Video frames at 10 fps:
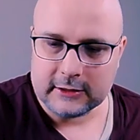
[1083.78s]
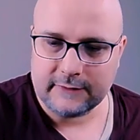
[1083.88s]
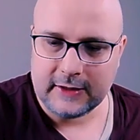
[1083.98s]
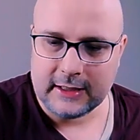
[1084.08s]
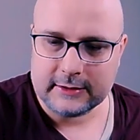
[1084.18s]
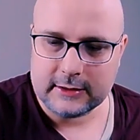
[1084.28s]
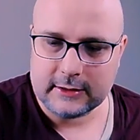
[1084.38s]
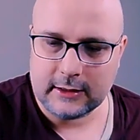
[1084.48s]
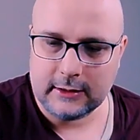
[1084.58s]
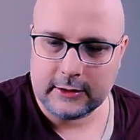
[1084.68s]
as fast as
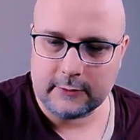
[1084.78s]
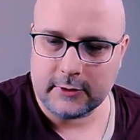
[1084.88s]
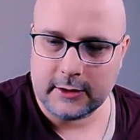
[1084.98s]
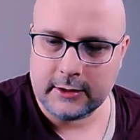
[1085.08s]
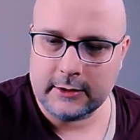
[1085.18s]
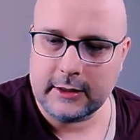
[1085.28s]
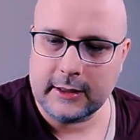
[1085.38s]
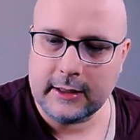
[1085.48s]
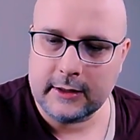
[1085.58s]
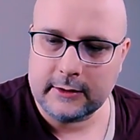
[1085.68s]
Dudley can run, he
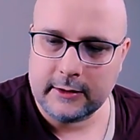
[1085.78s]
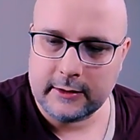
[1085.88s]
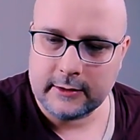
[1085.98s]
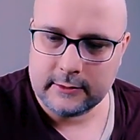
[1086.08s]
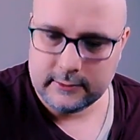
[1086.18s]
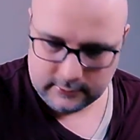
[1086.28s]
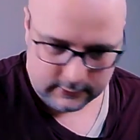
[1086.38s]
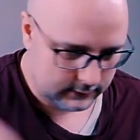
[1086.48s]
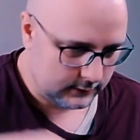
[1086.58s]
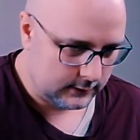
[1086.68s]
can get there.
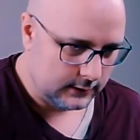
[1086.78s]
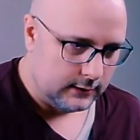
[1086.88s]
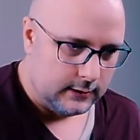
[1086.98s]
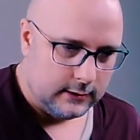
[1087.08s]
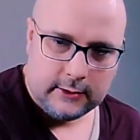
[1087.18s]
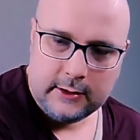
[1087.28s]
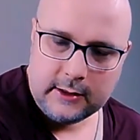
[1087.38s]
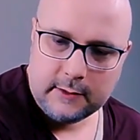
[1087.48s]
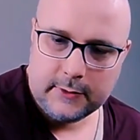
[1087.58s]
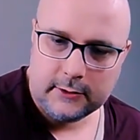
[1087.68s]
And
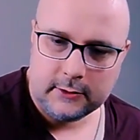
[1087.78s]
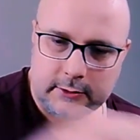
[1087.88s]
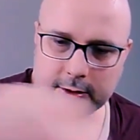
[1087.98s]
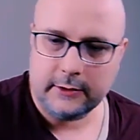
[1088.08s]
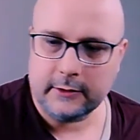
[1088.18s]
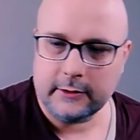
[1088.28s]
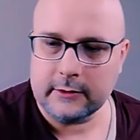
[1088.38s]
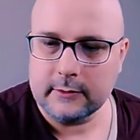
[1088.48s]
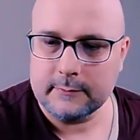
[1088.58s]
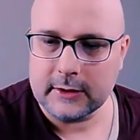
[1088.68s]
he can build
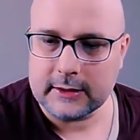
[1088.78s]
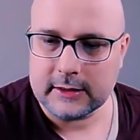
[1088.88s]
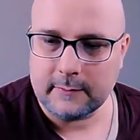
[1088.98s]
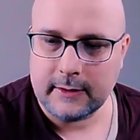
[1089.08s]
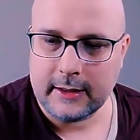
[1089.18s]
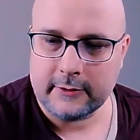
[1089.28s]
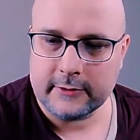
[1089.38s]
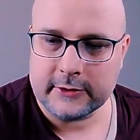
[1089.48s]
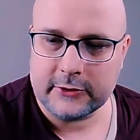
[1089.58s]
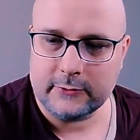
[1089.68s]
here, but it doesn't matter.
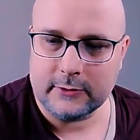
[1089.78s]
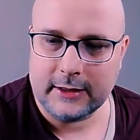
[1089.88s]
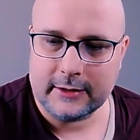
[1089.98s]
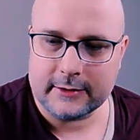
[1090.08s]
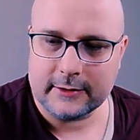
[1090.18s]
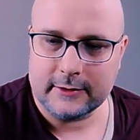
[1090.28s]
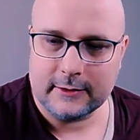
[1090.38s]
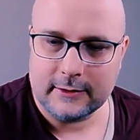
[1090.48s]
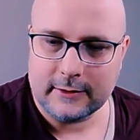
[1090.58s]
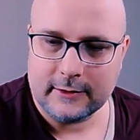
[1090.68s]
It's too late.
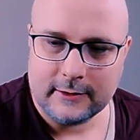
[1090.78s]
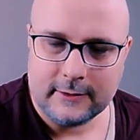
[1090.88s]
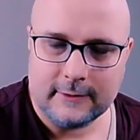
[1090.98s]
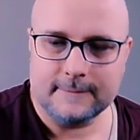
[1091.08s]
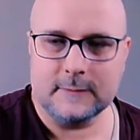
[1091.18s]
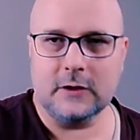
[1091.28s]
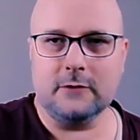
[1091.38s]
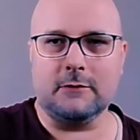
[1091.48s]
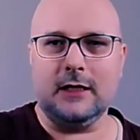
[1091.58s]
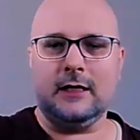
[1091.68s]

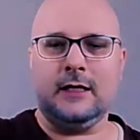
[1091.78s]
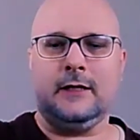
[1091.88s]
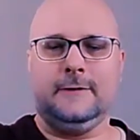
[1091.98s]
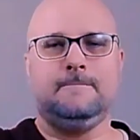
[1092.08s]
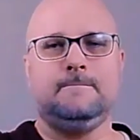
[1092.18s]
All right.